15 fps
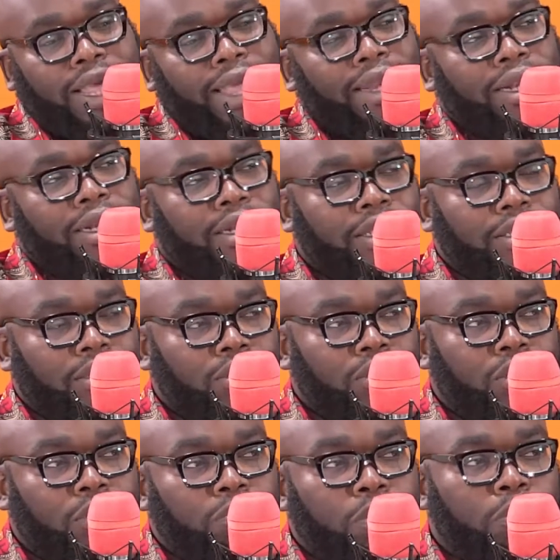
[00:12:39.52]
idleness and you
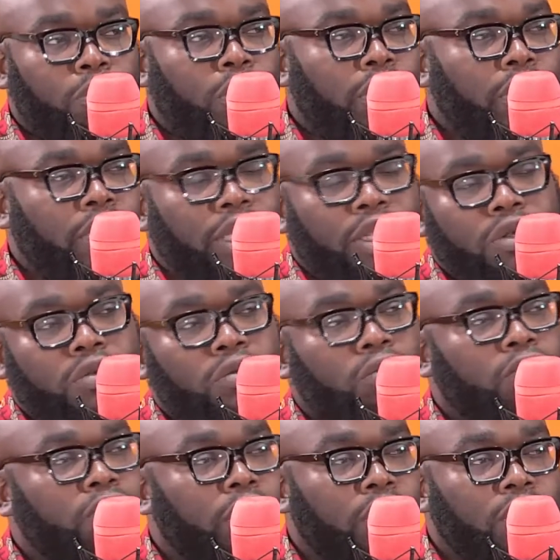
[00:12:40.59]
seeing people getting into
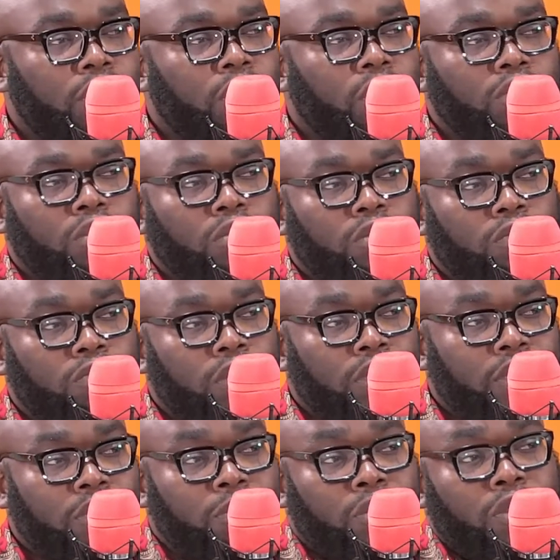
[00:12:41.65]
funny all sorts of things,
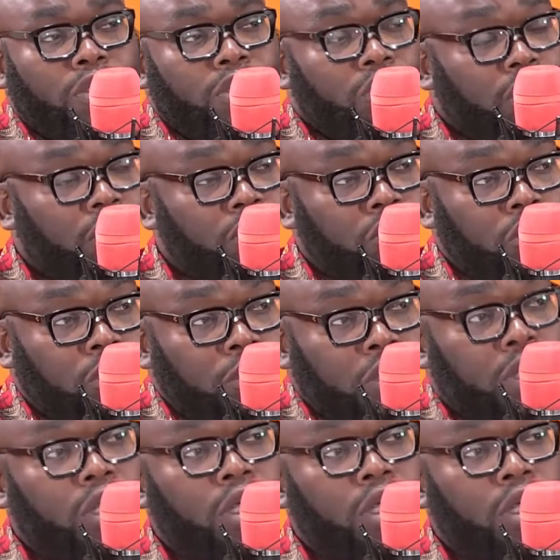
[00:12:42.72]
it's because they don't have jobs.